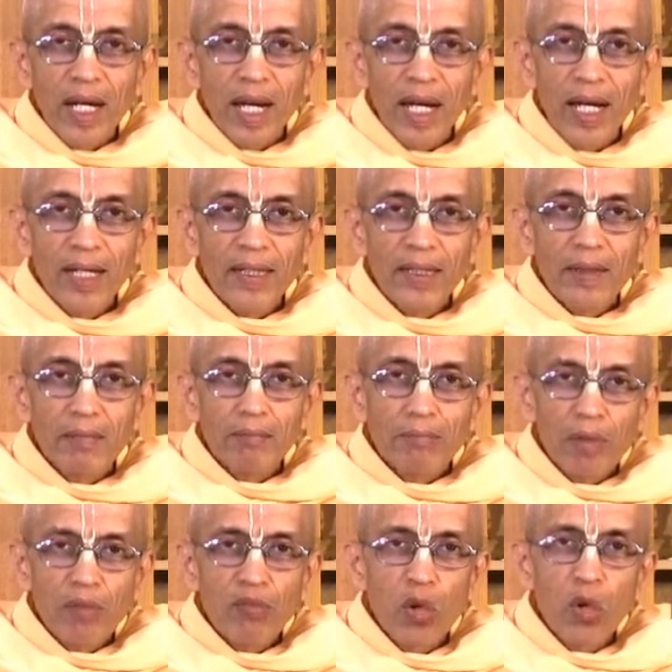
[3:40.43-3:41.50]
And
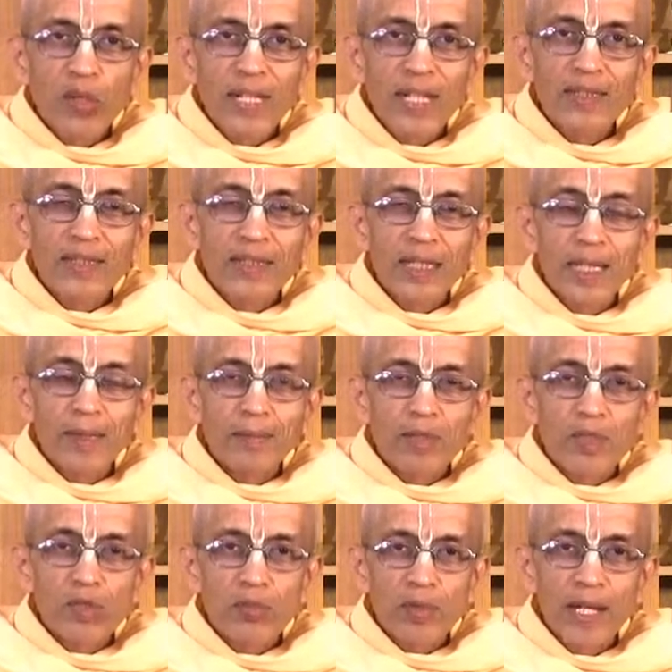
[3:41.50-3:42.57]
before death
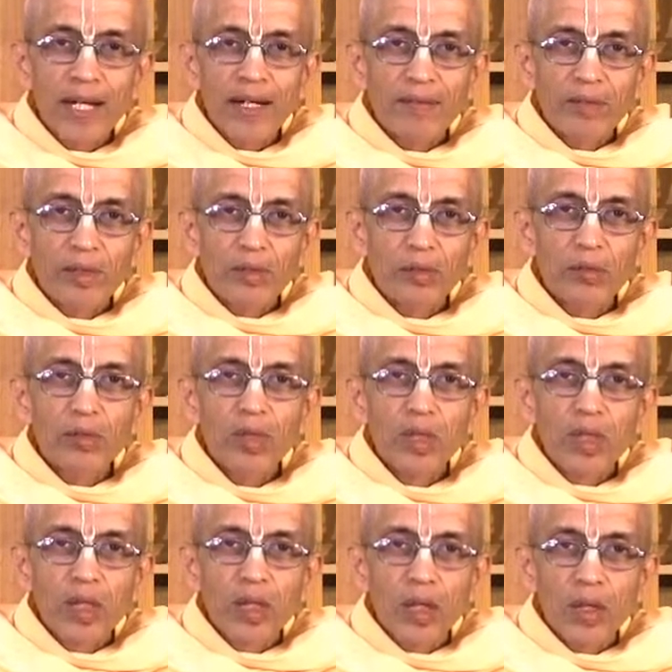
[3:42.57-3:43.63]
comes, we have to
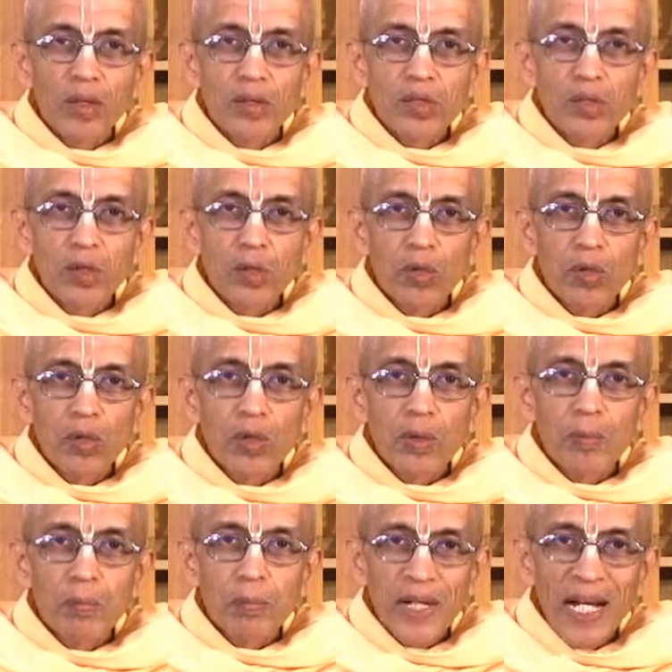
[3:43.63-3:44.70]
also
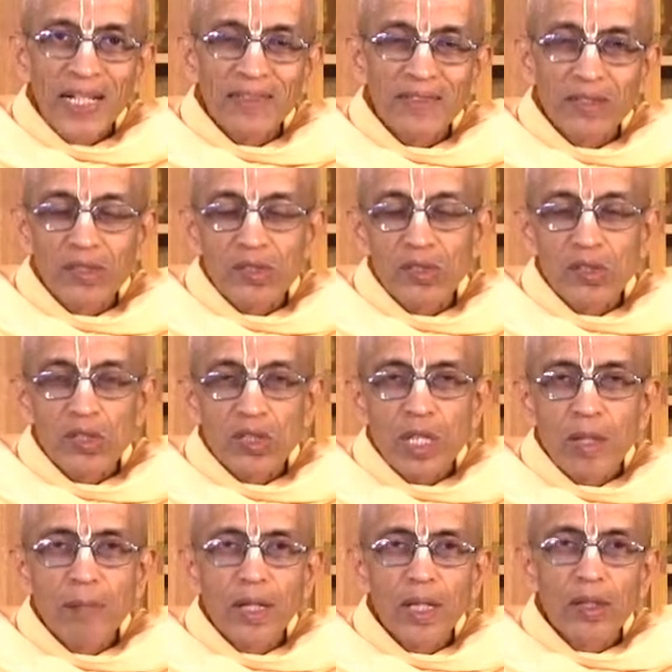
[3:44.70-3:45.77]
practice
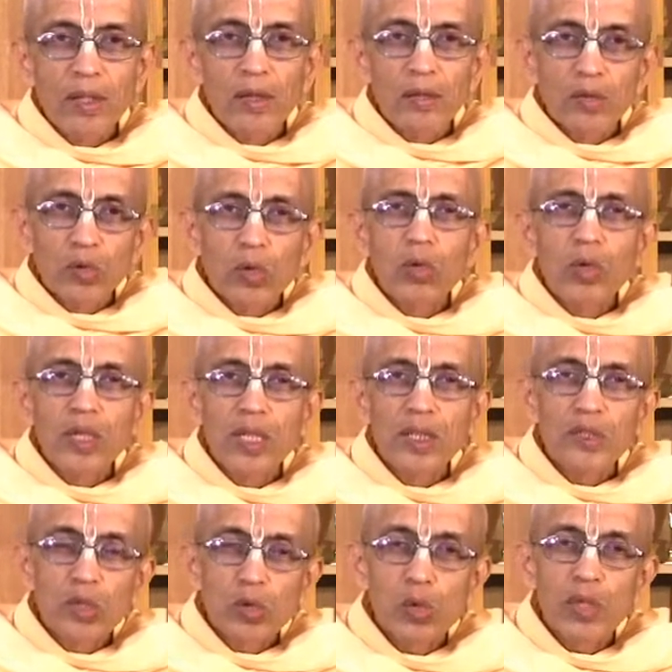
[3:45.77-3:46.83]
sama dukkha
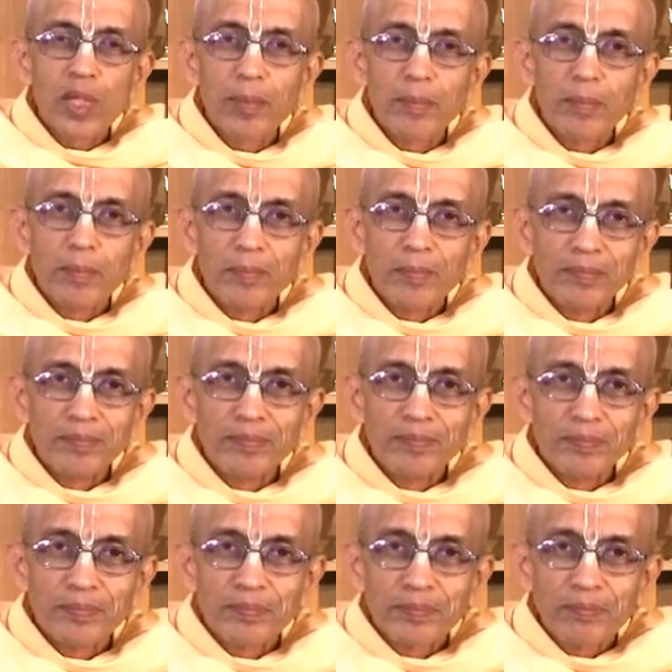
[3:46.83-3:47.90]
sukham.
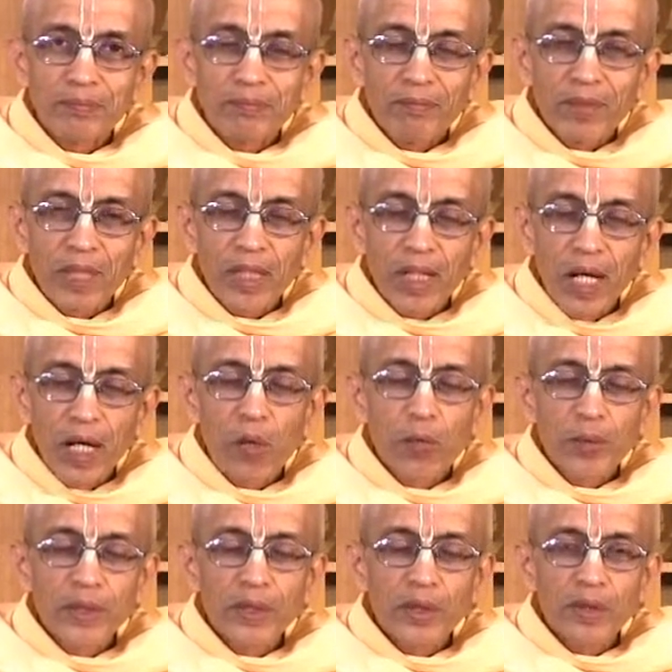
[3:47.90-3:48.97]
How
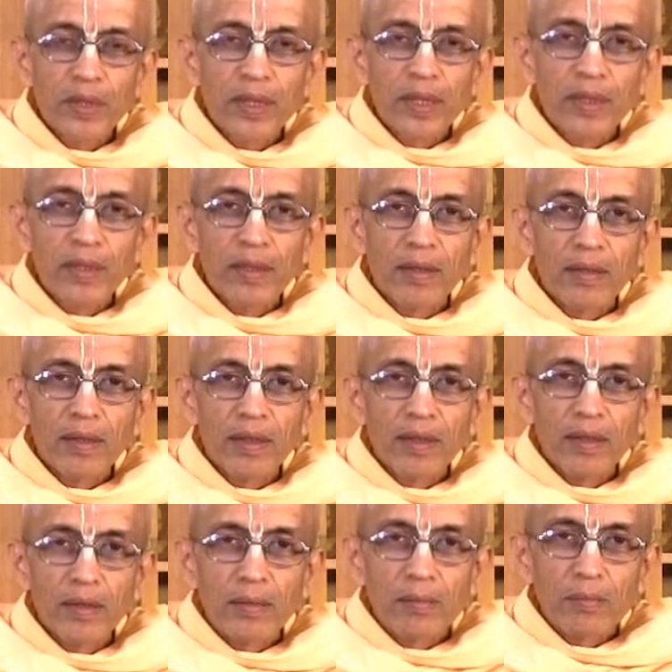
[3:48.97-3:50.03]
we should uh,
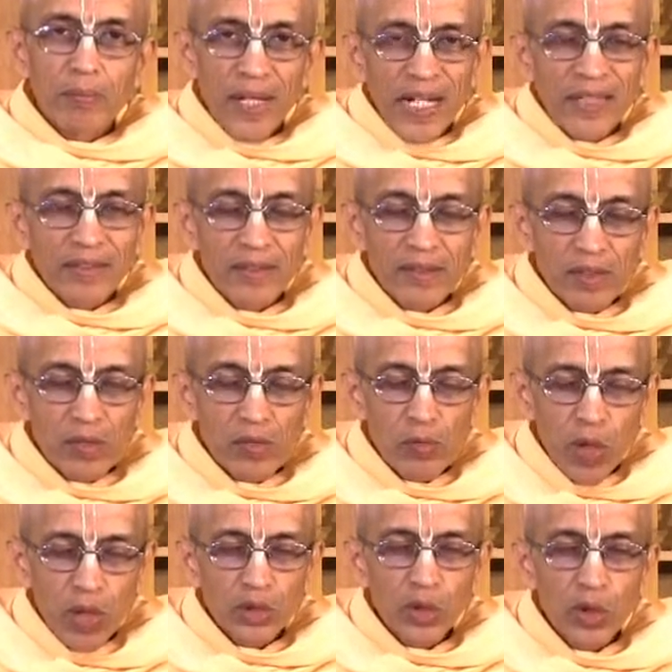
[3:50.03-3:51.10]
practice,
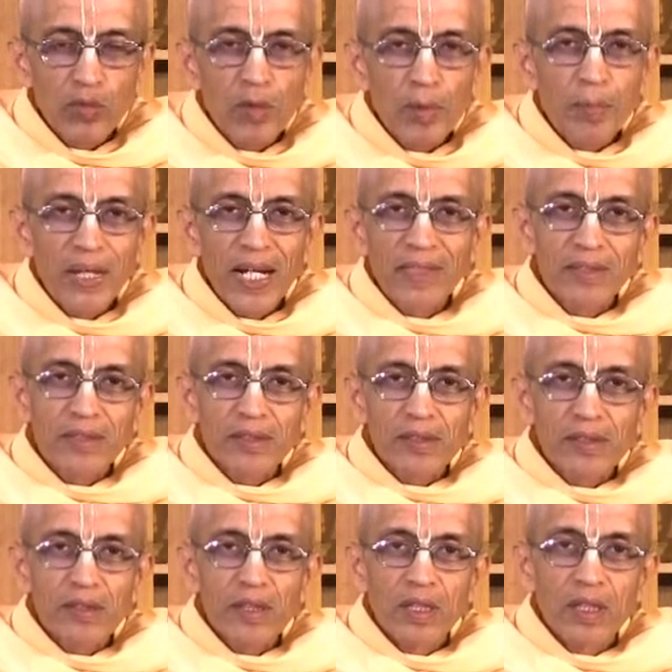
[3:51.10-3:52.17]
what should we
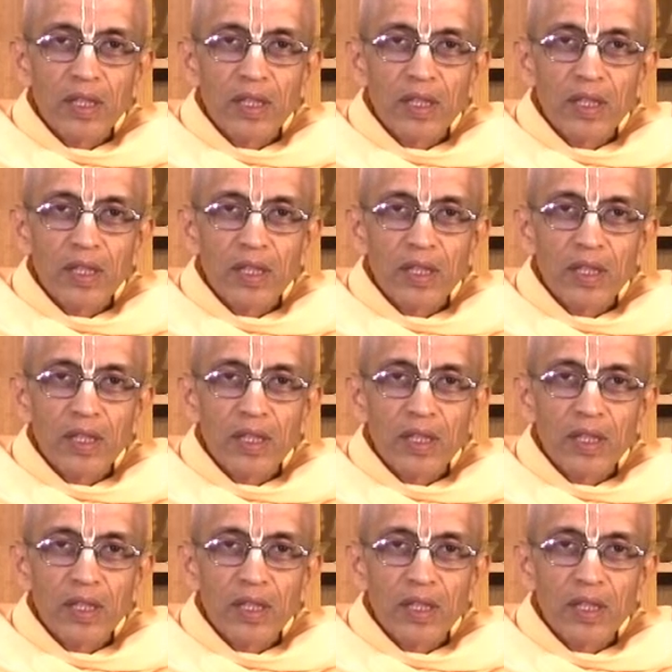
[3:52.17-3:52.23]
practice?